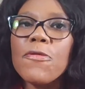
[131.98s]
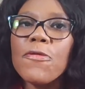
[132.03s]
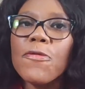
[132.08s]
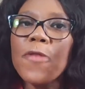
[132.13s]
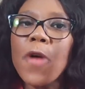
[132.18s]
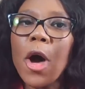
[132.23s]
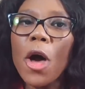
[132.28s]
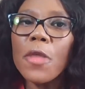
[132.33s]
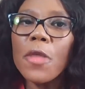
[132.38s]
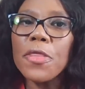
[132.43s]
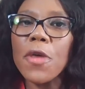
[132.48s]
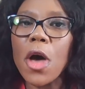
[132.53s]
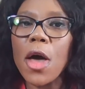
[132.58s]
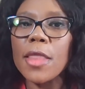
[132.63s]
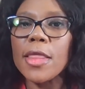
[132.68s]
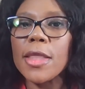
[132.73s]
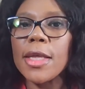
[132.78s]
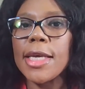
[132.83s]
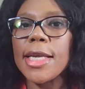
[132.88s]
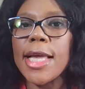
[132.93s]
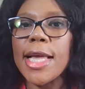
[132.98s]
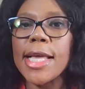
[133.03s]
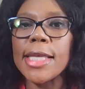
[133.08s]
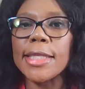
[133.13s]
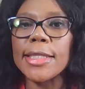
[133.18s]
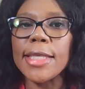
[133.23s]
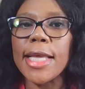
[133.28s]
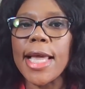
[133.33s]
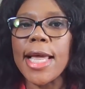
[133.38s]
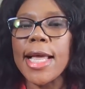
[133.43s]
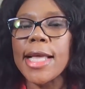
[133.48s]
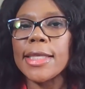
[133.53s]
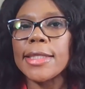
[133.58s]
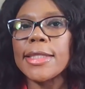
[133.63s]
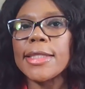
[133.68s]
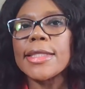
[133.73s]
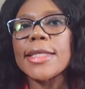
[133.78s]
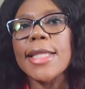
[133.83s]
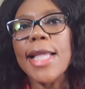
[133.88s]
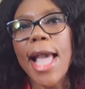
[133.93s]
Fourth on the list
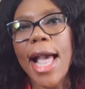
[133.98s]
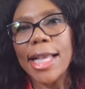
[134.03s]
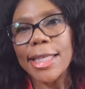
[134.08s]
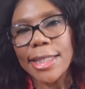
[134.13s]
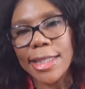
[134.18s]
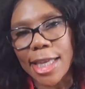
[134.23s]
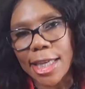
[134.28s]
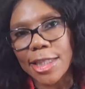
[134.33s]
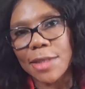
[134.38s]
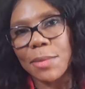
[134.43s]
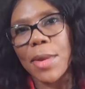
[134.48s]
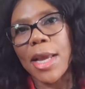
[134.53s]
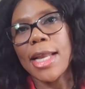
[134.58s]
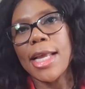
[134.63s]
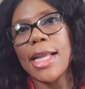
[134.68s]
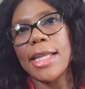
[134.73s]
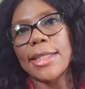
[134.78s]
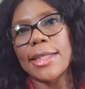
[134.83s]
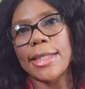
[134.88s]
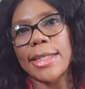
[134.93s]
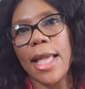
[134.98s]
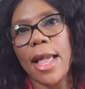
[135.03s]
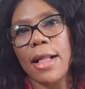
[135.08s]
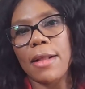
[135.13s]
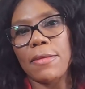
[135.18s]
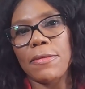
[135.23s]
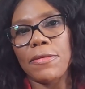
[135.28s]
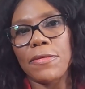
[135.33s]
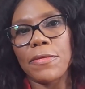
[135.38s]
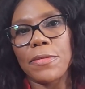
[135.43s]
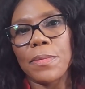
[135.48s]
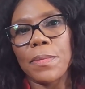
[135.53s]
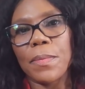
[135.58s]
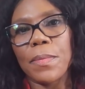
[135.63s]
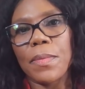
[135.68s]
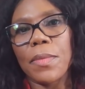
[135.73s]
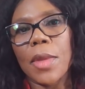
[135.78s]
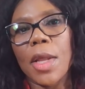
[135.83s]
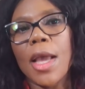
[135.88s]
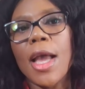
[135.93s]
is the assessment itself.
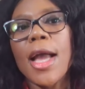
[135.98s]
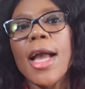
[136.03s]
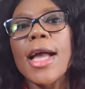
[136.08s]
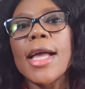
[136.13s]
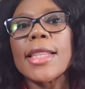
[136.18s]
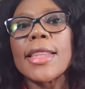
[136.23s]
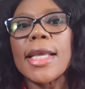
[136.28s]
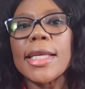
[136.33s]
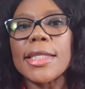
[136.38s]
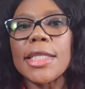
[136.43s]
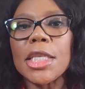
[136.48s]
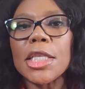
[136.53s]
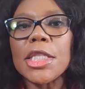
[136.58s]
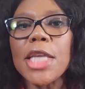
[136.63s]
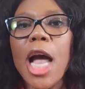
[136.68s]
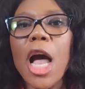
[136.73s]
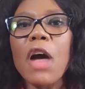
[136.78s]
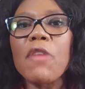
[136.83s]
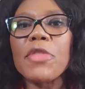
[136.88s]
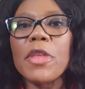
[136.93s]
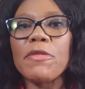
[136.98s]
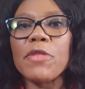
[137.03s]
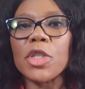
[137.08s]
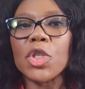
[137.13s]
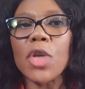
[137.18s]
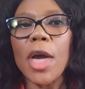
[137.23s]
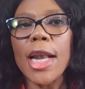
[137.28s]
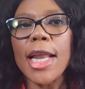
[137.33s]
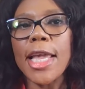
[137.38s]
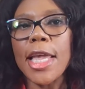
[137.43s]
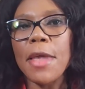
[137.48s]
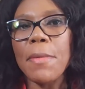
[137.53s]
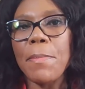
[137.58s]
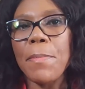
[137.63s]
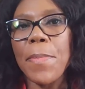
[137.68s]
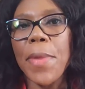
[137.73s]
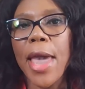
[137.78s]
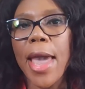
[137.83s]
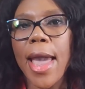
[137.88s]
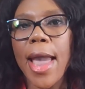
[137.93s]
The teacher of the visually
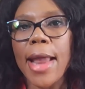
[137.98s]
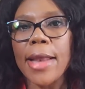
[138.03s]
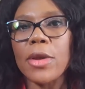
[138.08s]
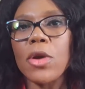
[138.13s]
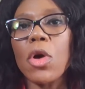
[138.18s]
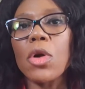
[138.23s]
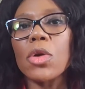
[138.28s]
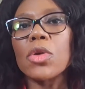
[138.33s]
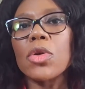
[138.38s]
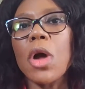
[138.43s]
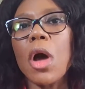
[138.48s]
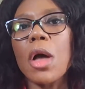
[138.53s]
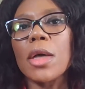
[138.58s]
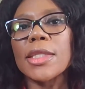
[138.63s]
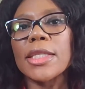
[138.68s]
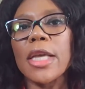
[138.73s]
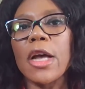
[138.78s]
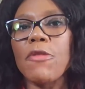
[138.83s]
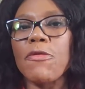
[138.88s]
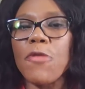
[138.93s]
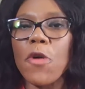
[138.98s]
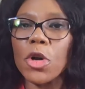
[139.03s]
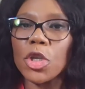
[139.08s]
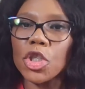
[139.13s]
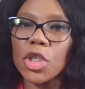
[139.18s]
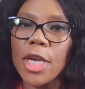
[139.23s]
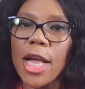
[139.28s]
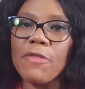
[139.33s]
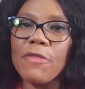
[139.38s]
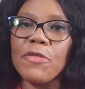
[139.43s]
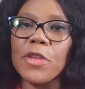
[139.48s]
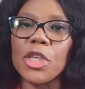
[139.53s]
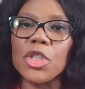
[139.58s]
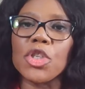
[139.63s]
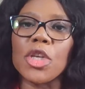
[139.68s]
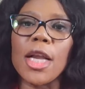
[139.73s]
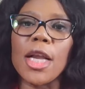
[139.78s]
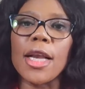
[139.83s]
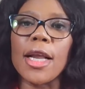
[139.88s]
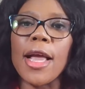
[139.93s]
impaired conducts a functional
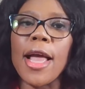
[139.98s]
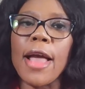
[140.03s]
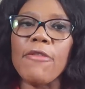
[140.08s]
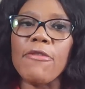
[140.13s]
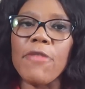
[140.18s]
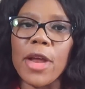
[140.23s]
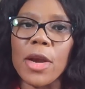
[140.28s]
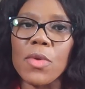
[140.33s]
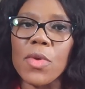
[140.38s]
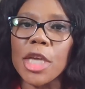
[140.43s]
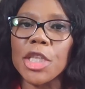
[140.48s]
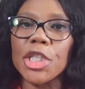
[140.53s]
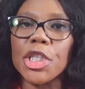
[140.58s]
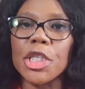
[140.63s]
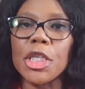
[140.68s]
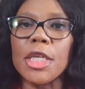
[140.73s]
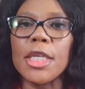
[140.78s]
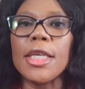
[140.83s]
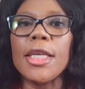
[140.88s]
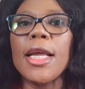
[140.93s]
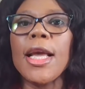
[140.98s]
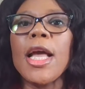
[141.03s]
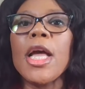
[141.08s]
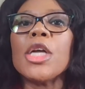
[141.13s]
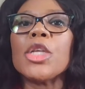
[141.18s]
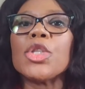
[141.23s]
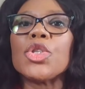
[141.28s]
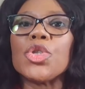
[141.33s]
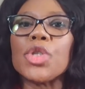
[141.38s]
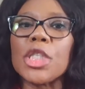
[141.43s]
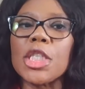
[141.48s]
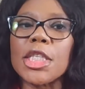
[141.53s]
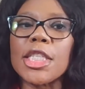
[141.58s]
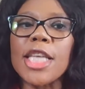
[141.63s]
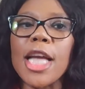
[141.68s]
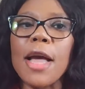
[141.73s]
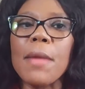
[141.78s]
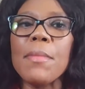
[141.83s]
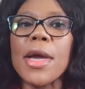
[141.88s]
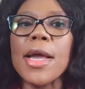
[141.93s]
visual evaluation to
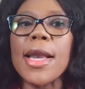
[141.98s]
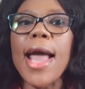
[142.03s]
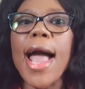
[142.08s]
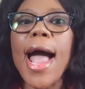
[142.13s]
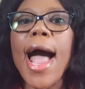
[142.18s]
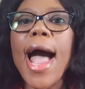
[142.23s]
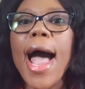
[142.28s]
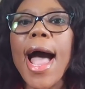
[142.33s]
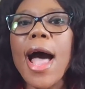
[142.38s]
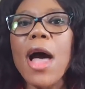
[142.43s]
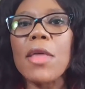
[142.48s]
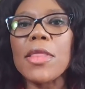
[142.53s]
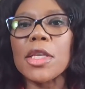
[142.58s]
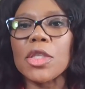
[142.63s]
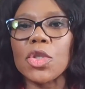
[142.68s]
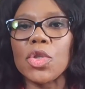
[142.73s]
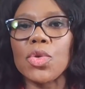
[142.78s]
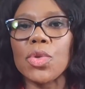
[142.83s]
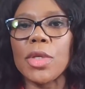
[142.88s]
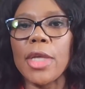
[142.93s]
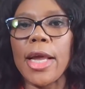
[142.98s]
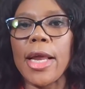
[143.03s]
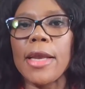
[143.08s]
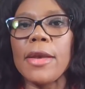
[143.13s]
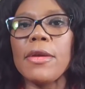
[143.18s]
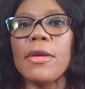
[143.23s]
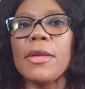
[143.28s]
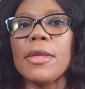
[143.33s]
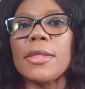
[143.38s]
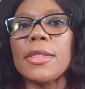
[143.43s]
determine how the student's